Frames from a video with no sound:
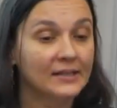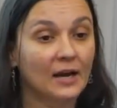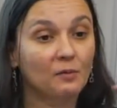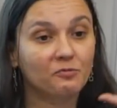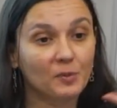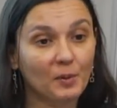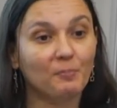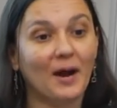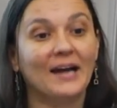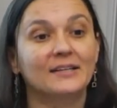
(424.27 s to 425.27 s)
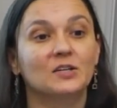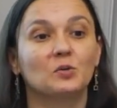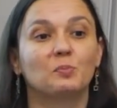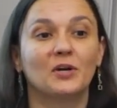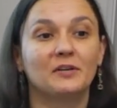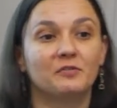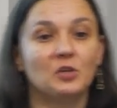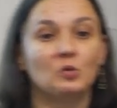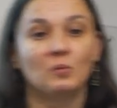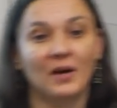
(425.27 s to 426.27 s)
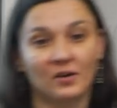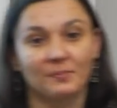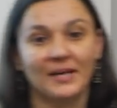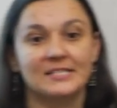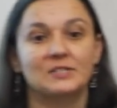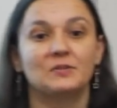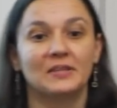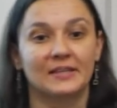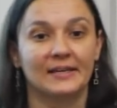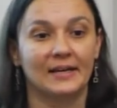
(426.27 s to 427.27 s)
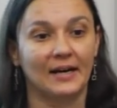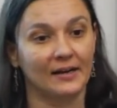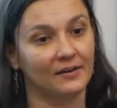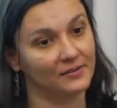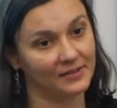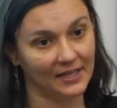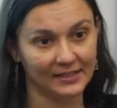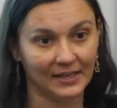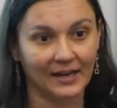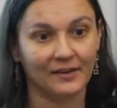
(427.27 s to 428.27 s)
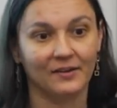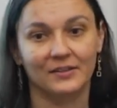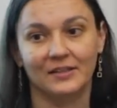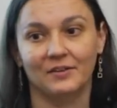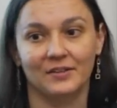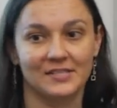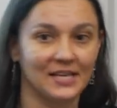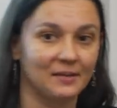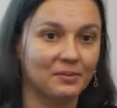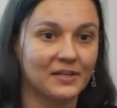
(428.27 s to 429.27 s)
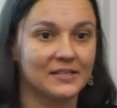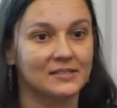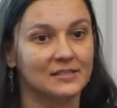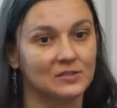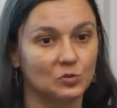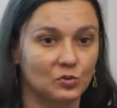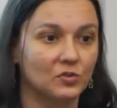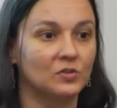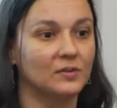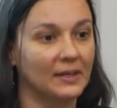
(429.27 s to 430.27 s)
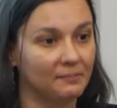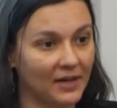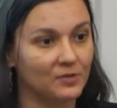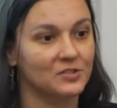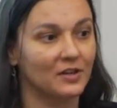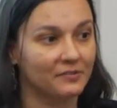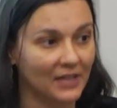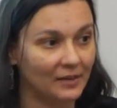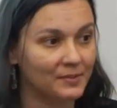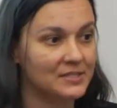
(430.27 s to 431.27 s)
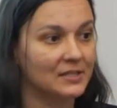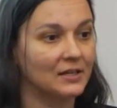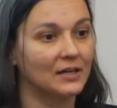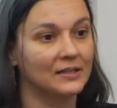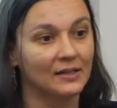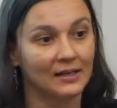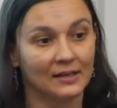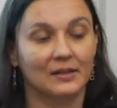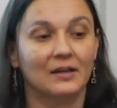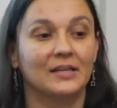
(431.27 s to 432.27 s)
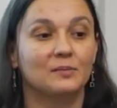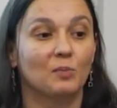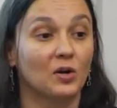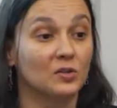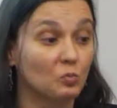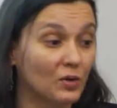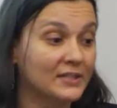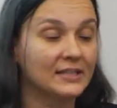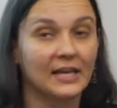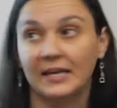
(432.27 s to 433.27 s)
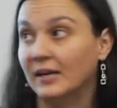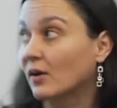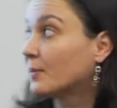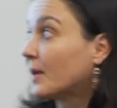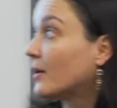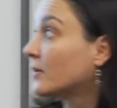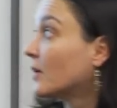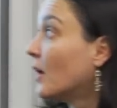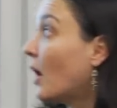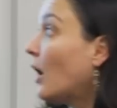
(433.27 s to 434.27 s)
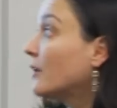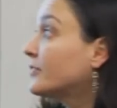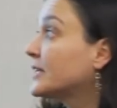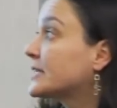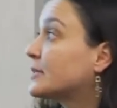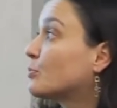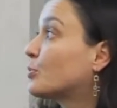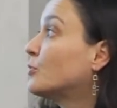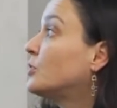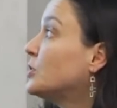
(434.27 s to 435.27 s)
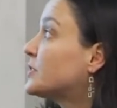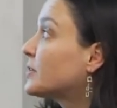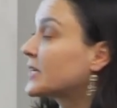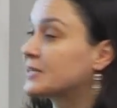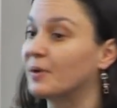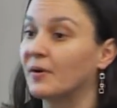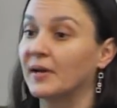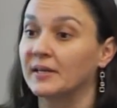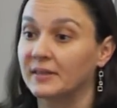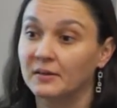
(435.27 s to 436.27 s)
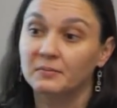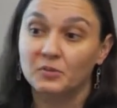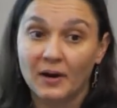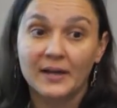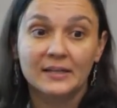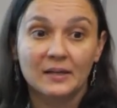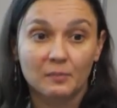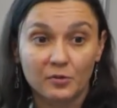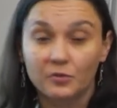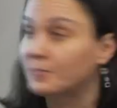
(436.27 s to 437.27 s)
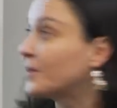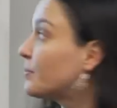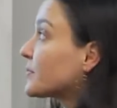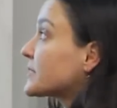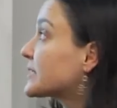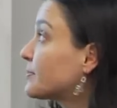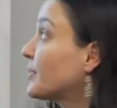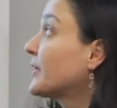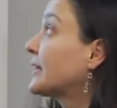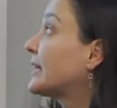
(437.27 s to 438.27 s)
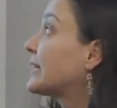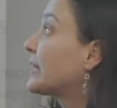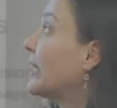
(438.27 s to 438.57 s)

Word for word: Now, from a practical point of view, where do my students get hired? They get hired, you know, the same places, Google, Microsoft, Amazon, Lockheed Martin. What do they care about? Often it's improved user experience, so trying to improve people's experiences